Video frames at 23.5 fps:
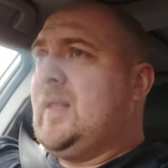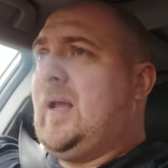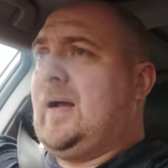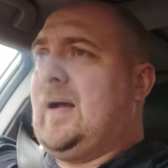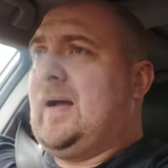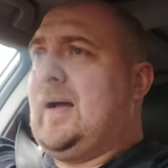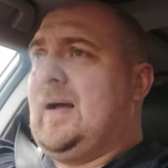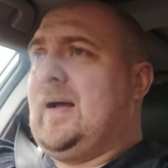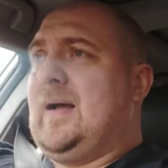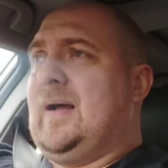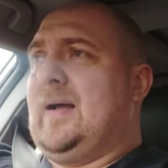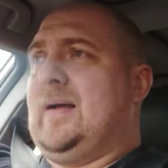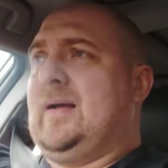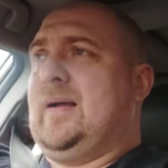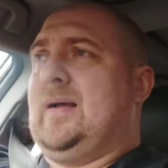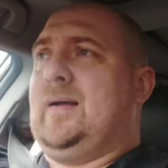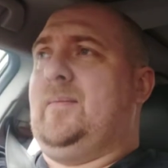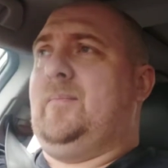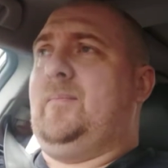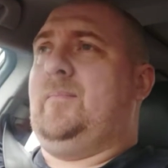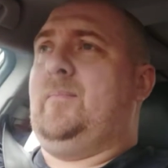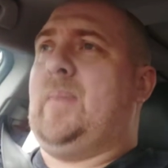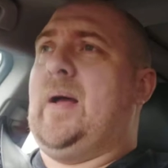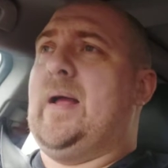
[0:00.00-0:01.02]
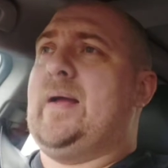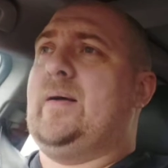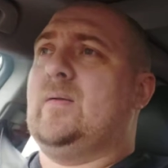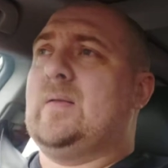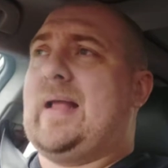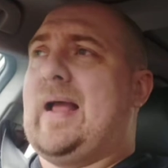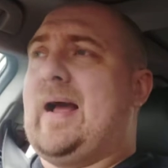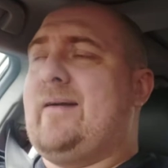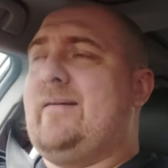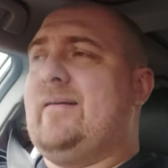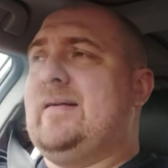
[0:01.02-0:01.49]
male
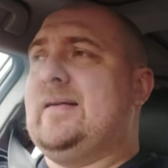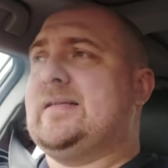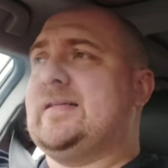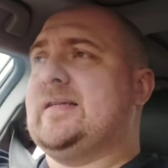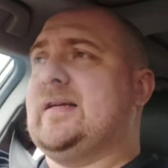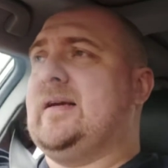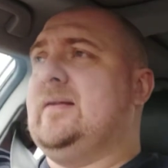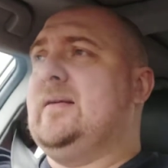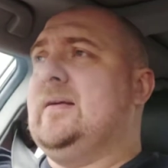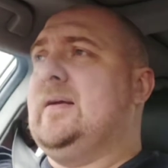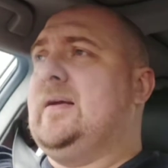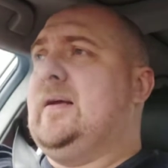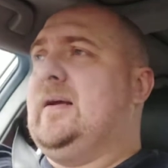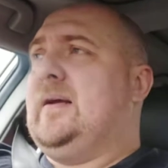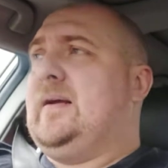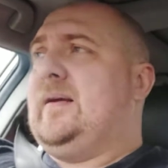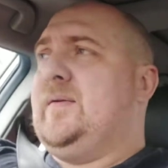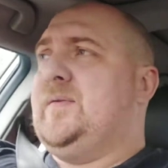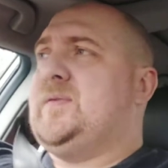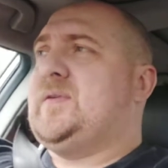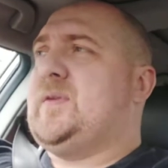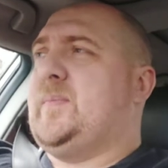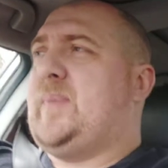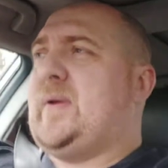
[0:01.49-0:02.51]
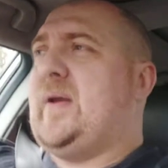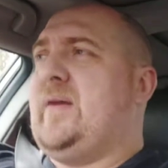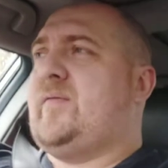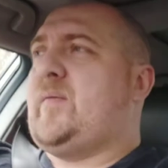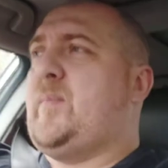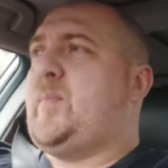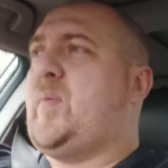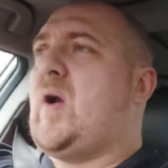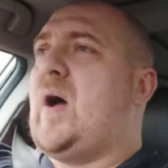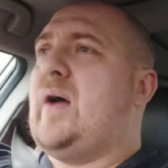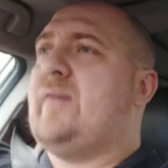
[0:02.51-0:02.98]
character who's a bit of
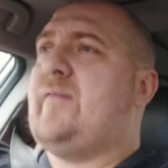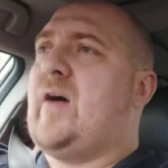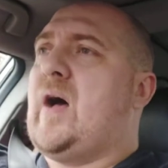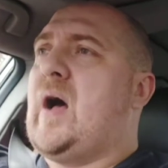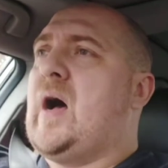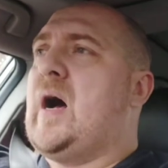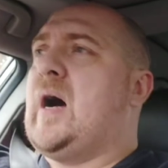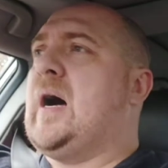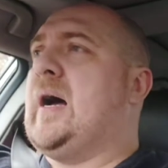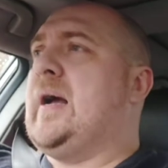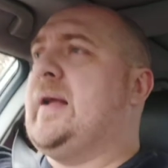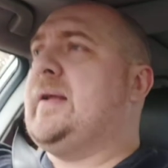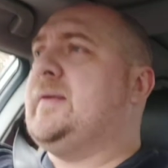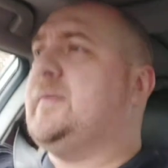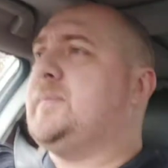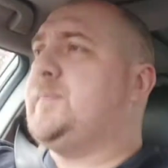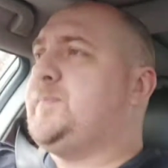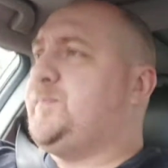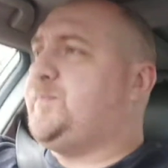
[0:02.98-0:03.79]
a private eye,